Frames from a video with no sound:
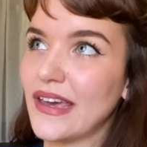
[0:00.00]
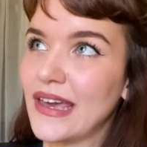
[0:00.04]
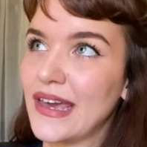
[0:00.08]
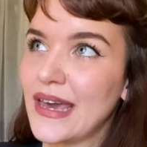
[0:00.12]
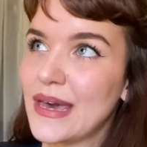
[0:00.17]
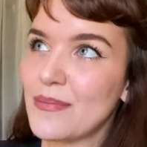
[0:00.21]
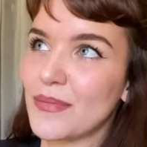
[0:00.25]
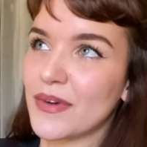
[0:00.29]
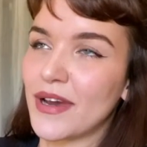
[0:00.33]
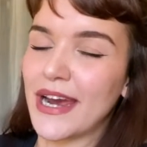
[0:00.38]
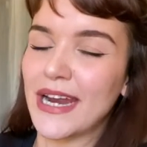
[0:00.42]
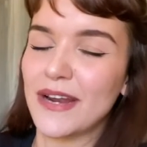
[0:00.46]

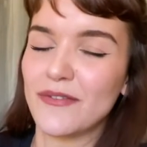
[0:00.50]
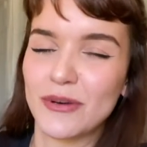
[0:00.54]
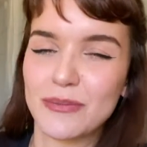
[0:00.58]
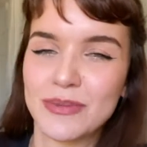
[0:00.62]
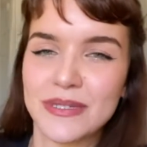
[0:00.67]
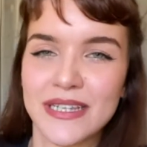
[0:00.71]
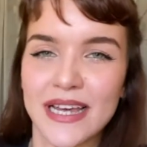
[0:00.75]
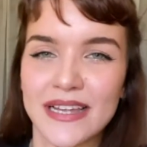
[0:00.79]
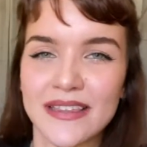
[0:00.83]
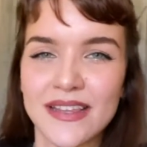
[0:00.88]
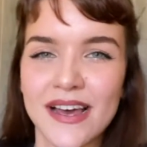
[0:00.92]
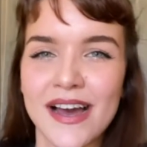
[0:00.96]
am kind of
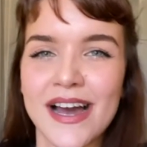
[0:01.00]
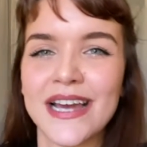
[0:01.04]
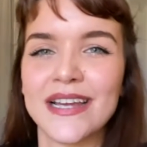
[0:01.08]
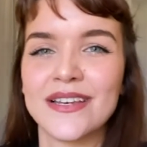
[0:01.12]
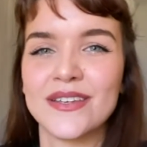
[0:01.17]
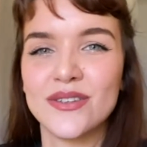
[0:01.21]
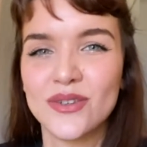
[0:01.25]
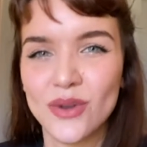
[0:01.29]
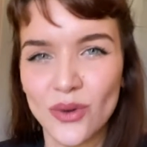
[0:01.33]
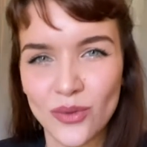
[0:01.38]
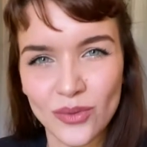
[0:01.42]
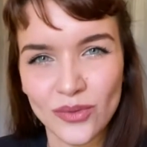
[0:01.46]
upset that I
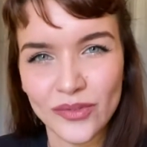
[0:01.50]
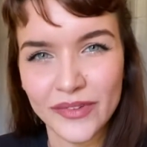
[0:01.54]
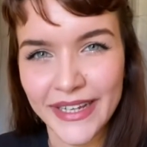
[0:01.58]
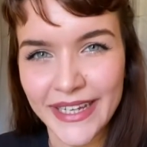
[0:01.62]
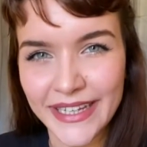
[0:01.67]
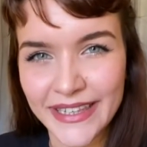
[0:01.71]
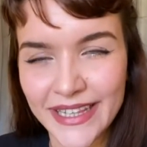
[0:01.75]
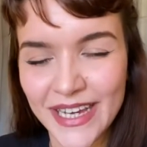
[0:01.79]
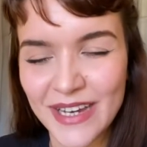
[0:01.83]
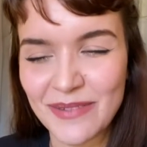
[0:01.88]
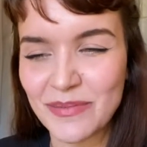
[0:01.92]
don't like that